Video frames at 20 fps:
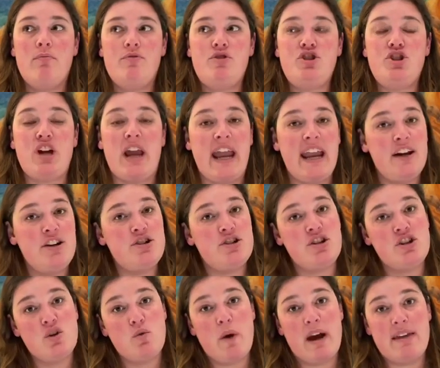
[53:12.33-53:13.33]

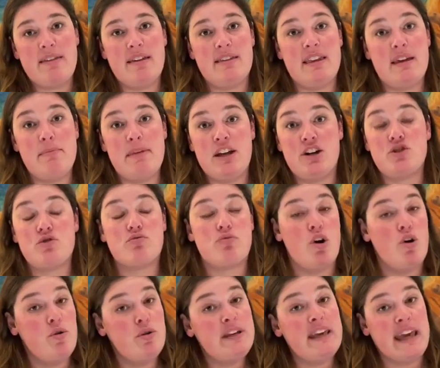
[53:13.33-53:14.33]
changed the way that they manage
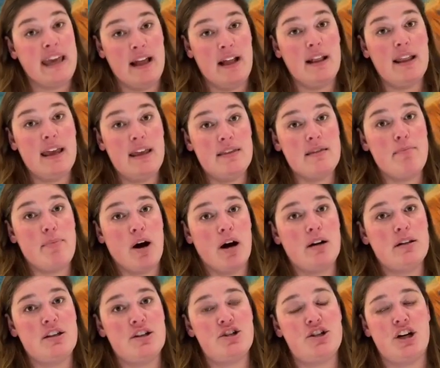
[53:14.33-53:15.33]
roadkill in the
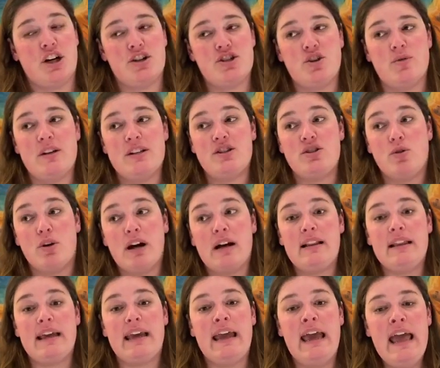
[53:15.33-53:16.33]
park this year. So
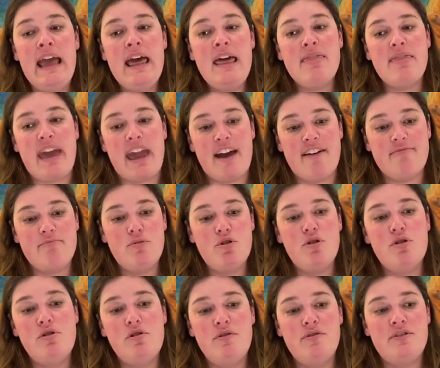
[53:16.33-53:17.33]
historically, they have
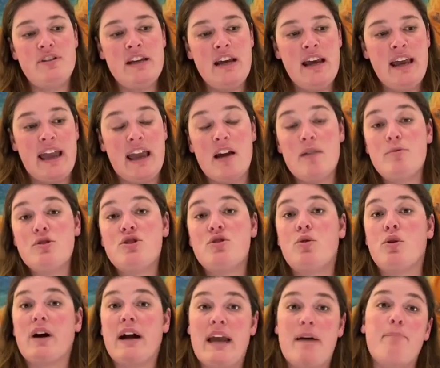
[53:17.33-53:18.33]
moved animals
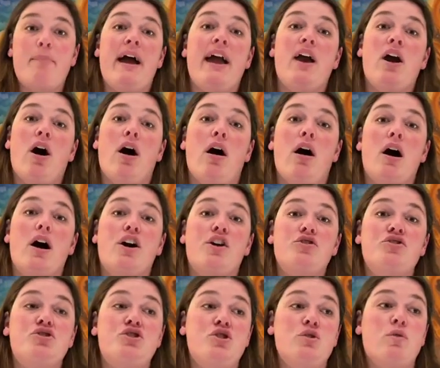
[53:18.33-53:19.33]
who were hit by
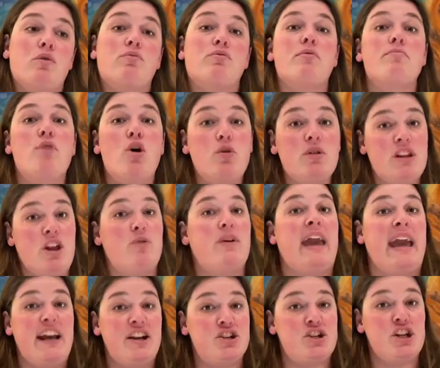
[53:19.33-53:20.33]
cars to a remote
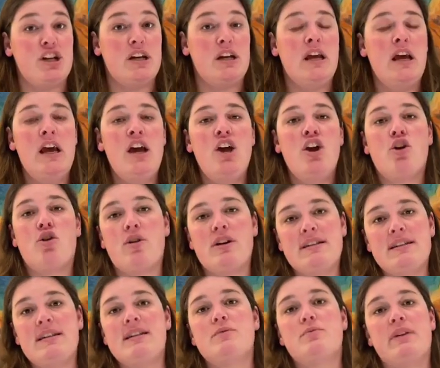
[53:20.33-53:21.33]
location.
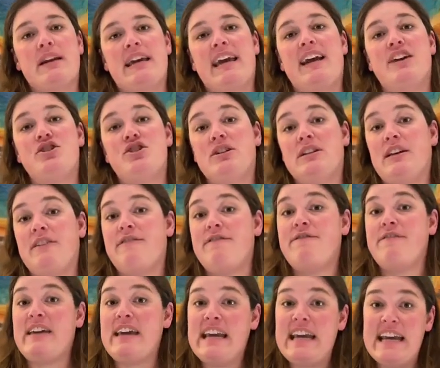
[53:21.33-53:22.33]
Grizzlies would occasionally
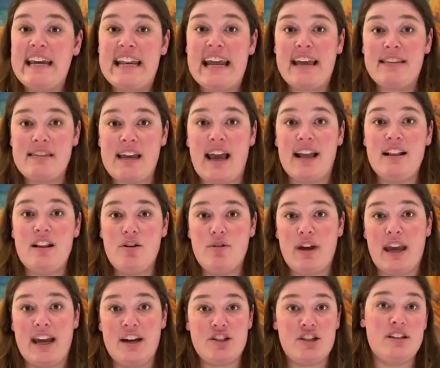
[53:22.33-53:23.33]
feed at that
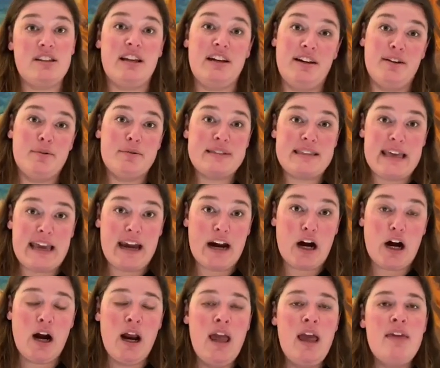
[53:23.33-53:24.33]
location. They knew it was
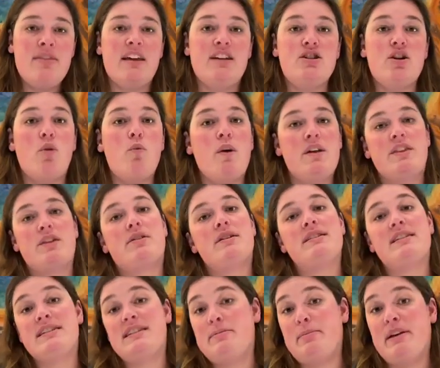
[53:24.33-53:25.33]
there. They don't want the
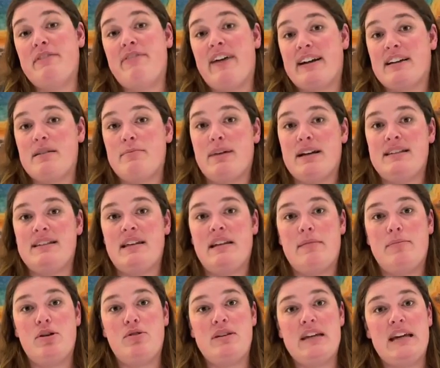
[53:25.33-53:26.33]
grizzlies to be affected by
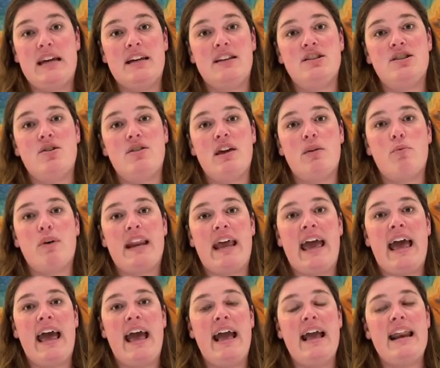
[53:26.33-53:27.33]
CWD, and so they went
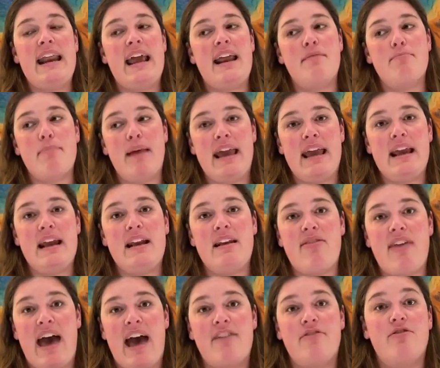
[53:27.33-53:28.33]
ahead and made
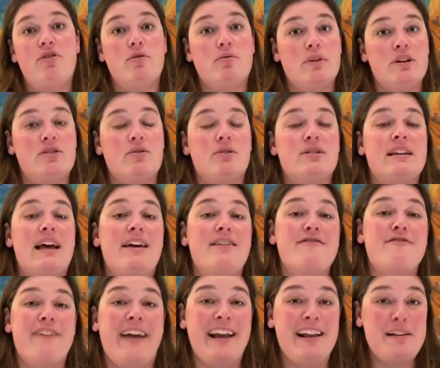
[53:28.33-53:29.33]
that food resource
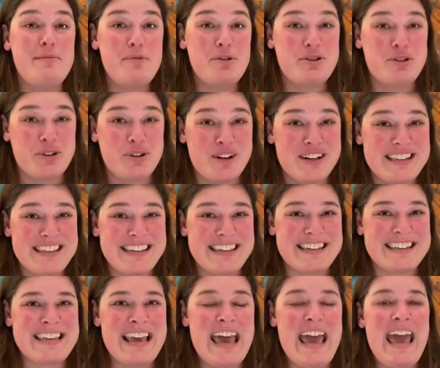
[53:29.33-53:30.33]
unavailable to
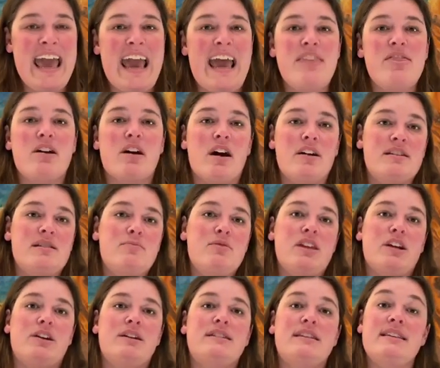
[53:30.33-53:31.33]
grizzlies. And there are some
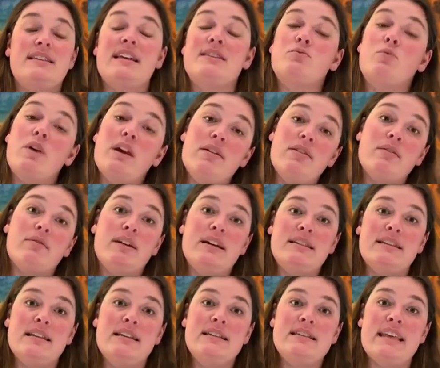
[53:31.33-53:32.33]
theories that that's one of the
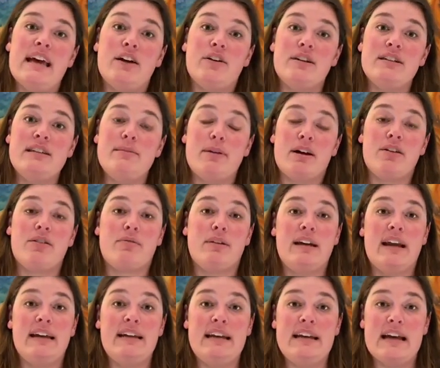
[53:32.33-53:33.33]
reasons that Grizzly Bear
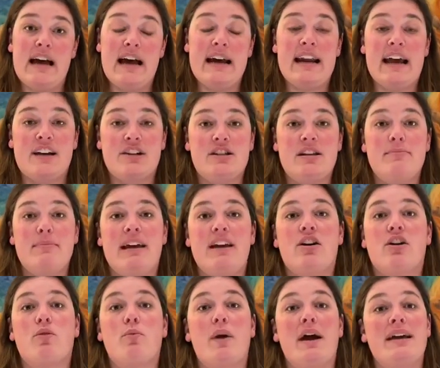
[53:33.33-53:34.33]
399 actually made
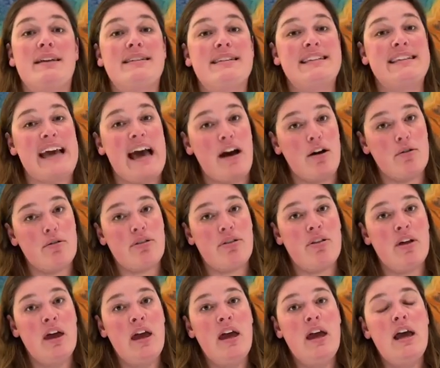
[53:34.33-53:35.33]
her way
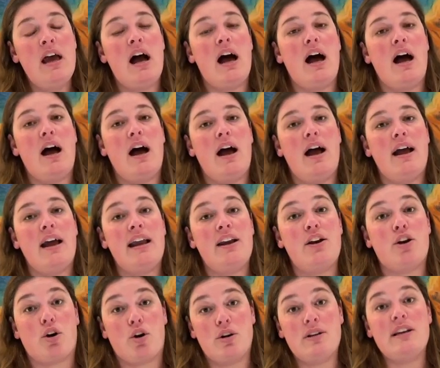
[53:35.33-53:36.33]
south in
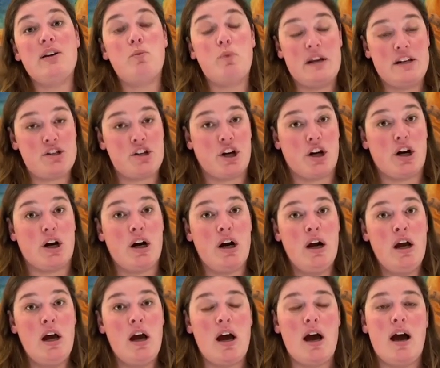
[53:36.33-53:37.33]
early winter,
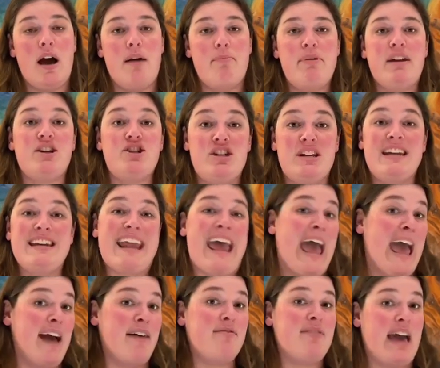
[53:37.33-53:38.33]
because she didn't
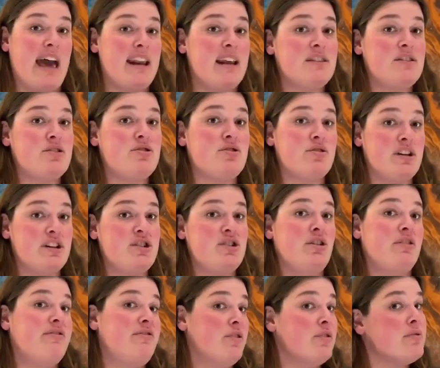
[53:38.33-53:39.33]
have that as a
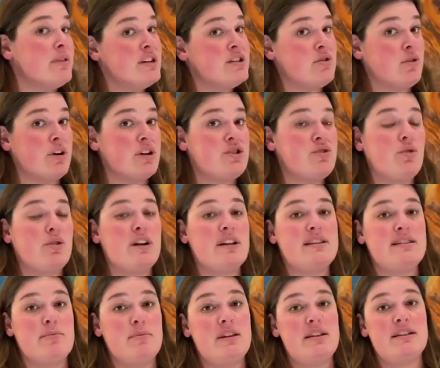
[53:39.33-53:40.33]
traditional food resource, nor did
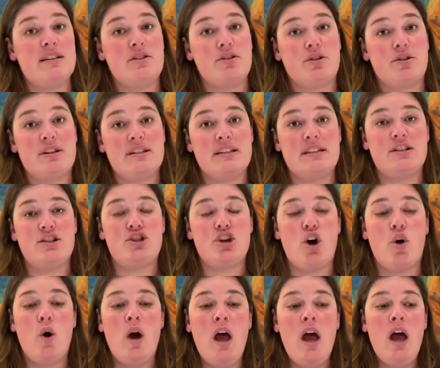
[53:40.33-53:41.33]
some of these other grizzlies.
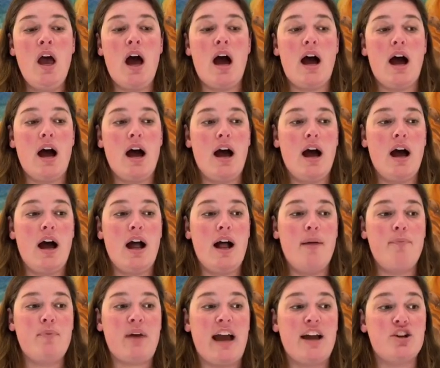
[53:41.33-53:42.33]
So
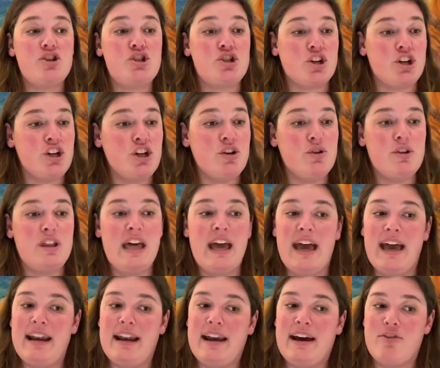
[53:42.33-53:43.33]
I assure you
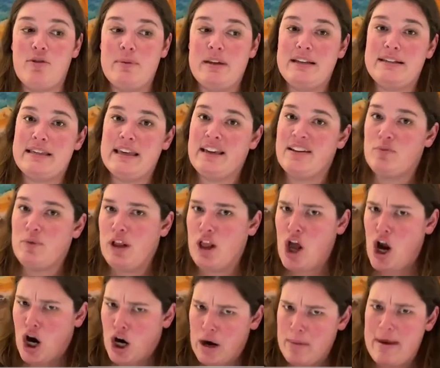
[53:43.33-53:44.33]
that everybody's thinking real
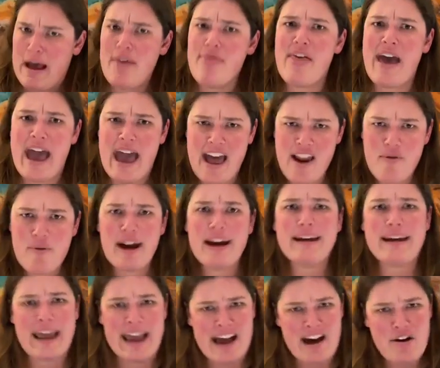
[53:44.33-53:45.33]
hard about that right
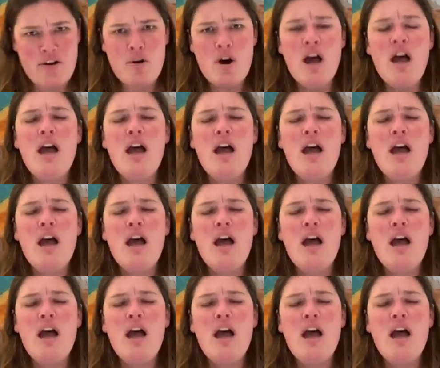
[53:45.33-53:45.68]
now.